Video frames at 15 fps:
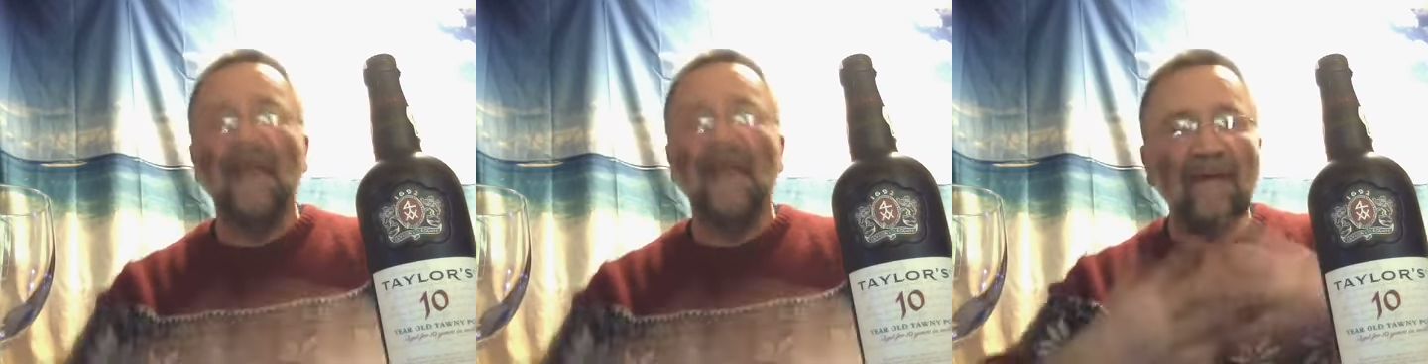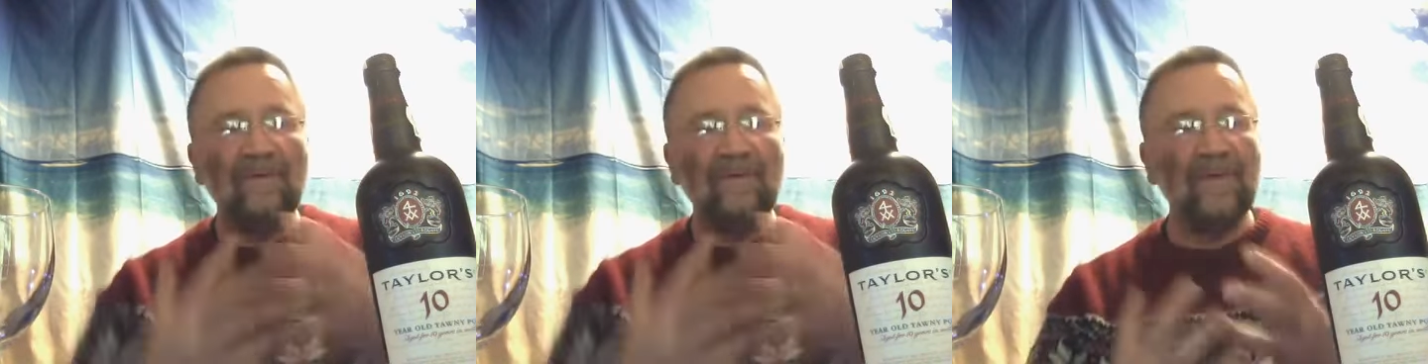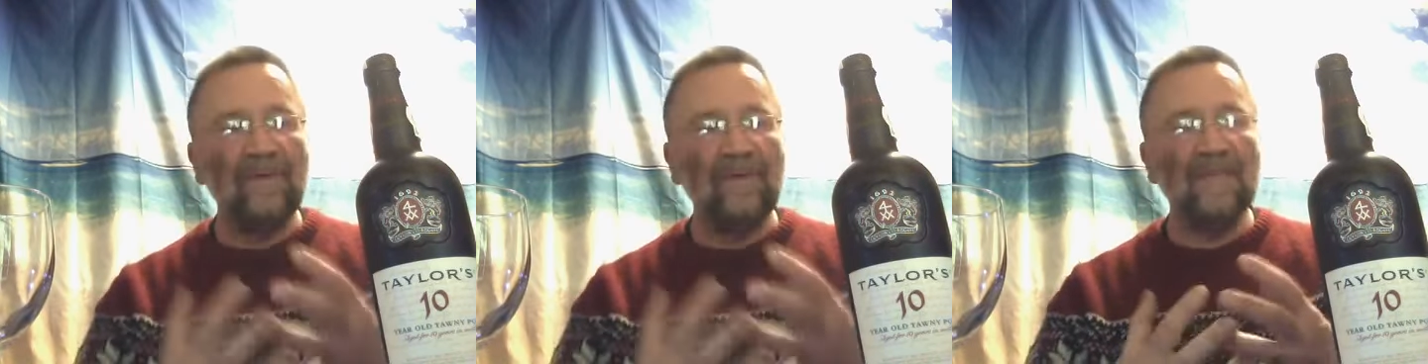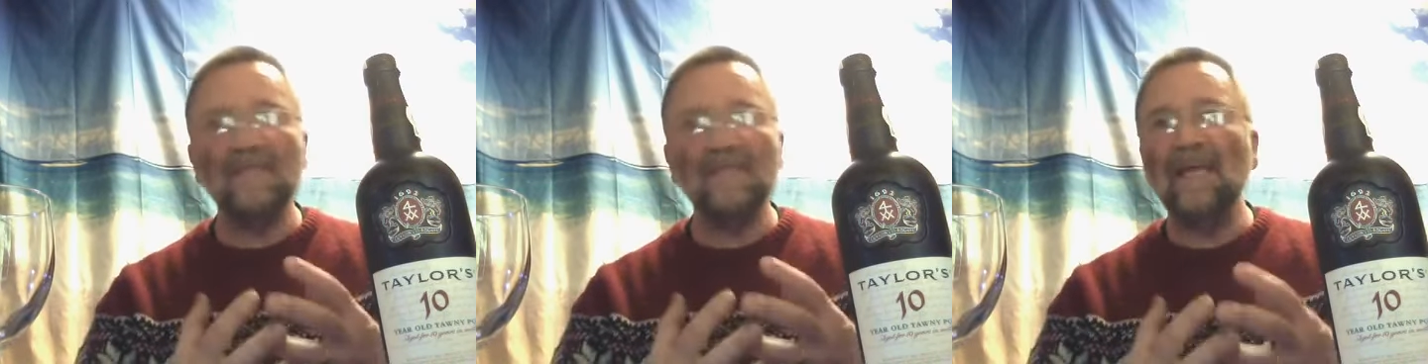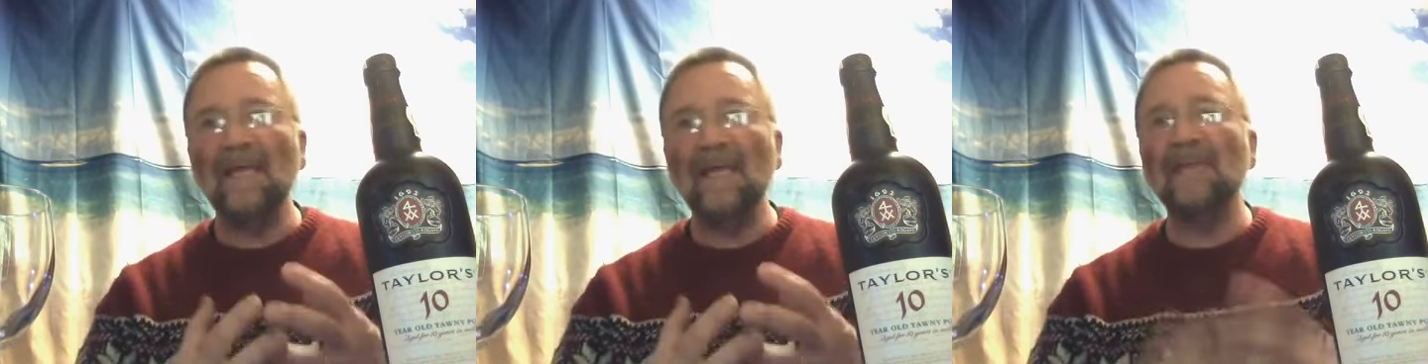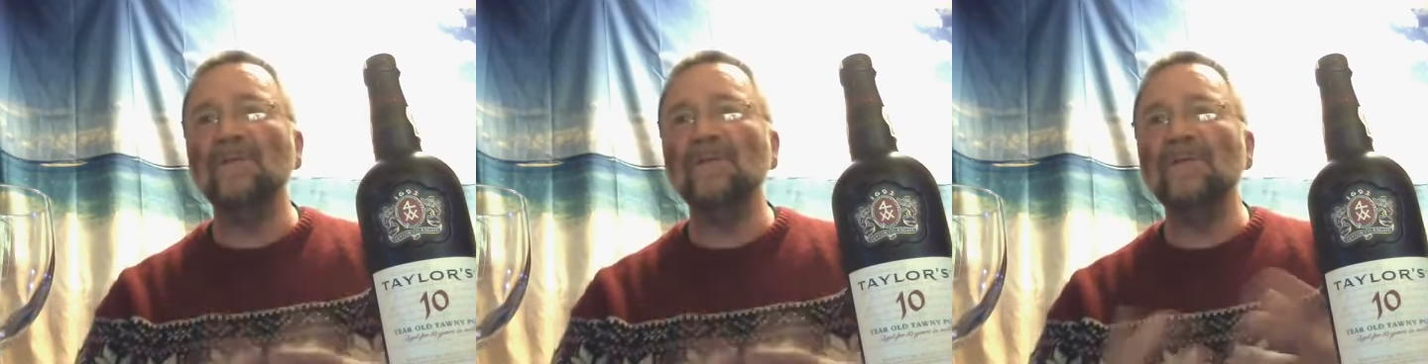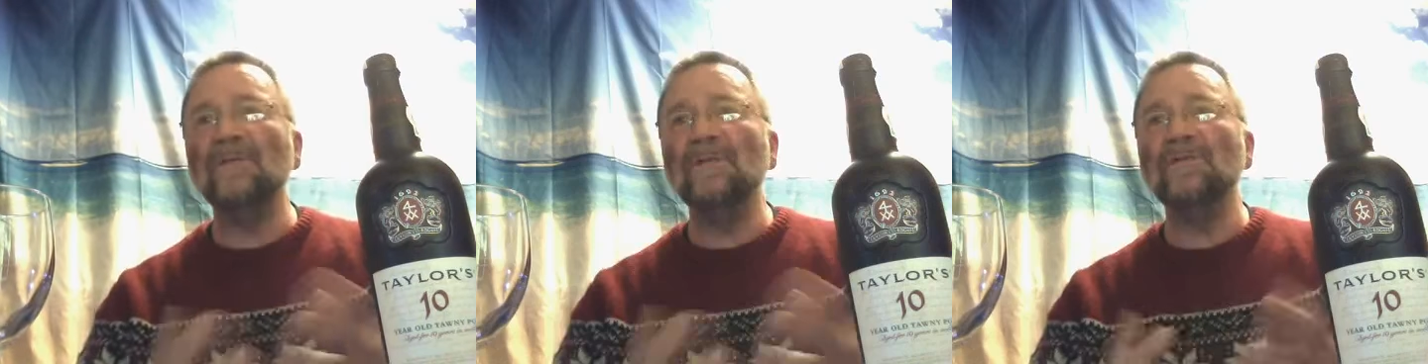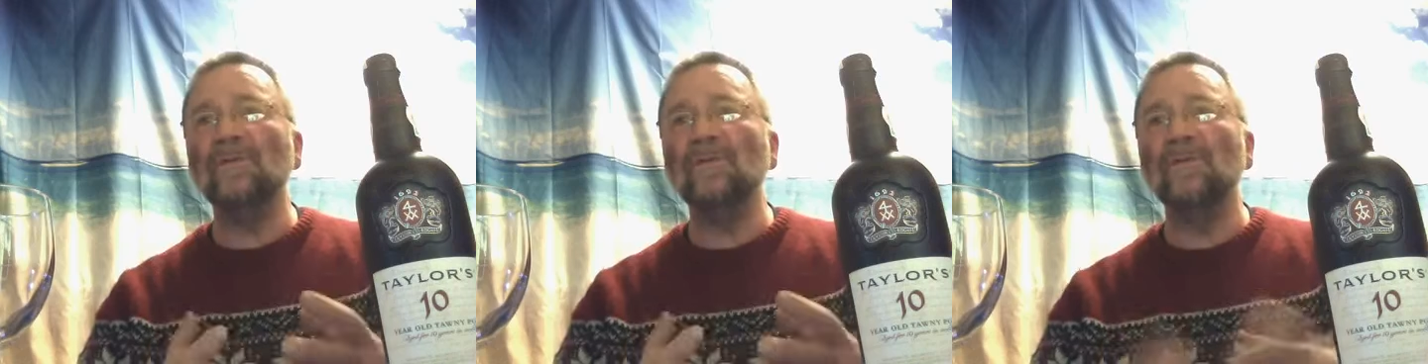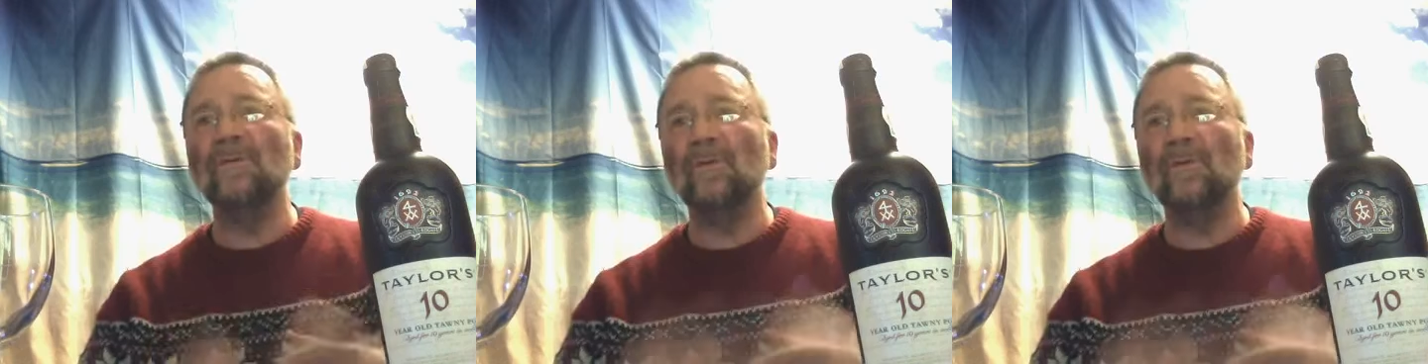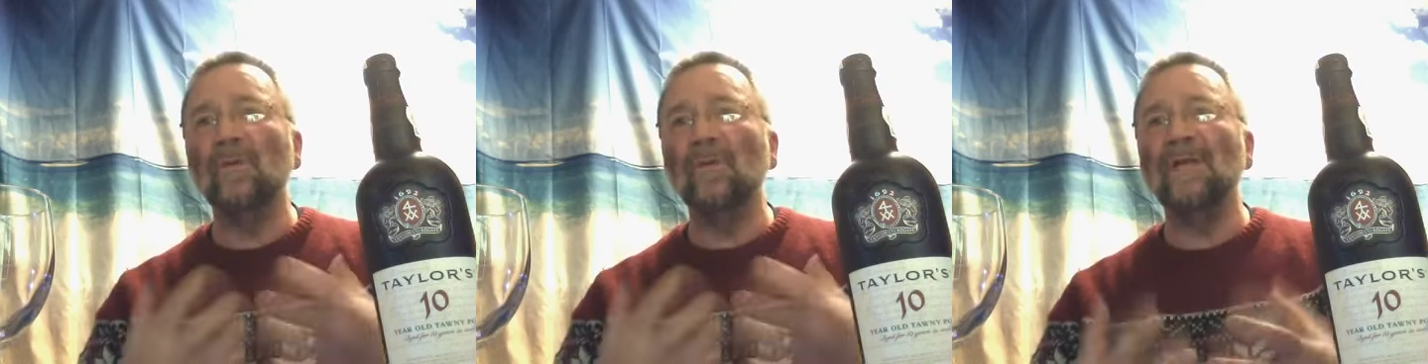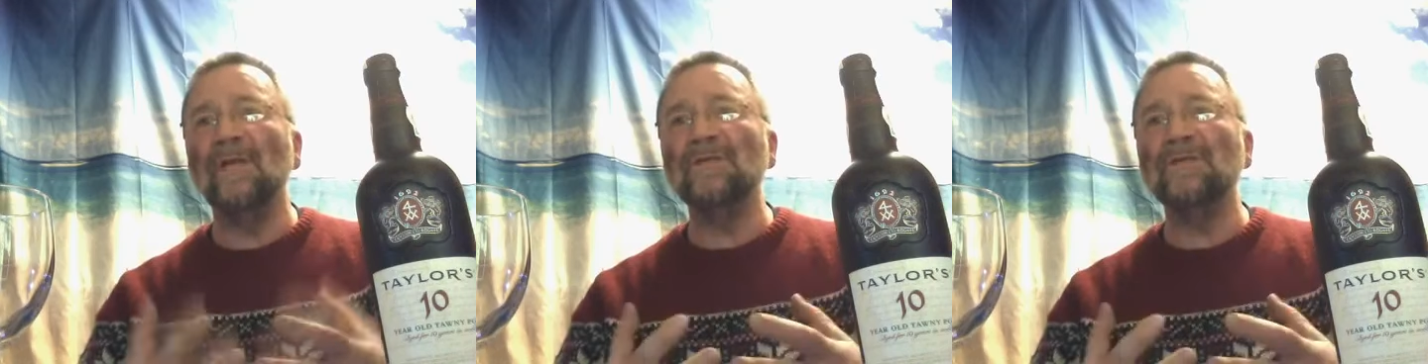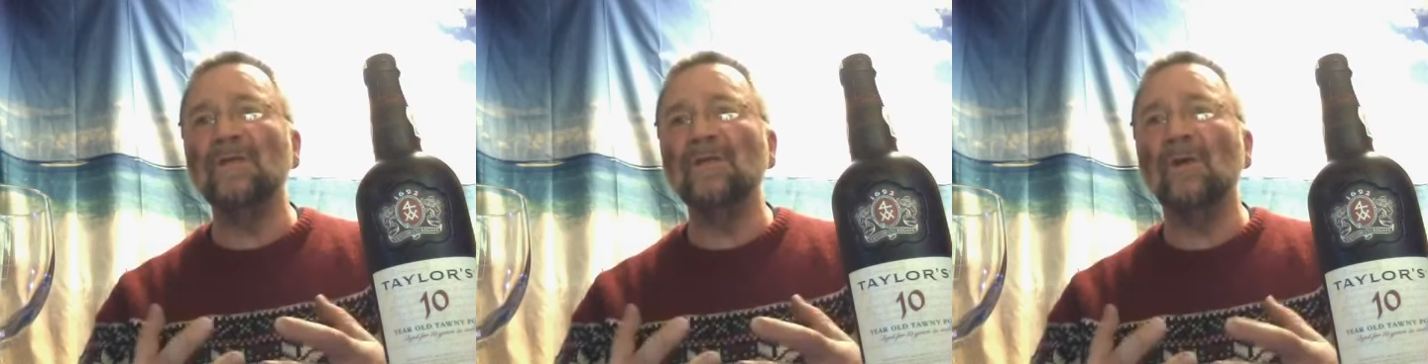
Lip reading: Everything is there to ensure that the wine's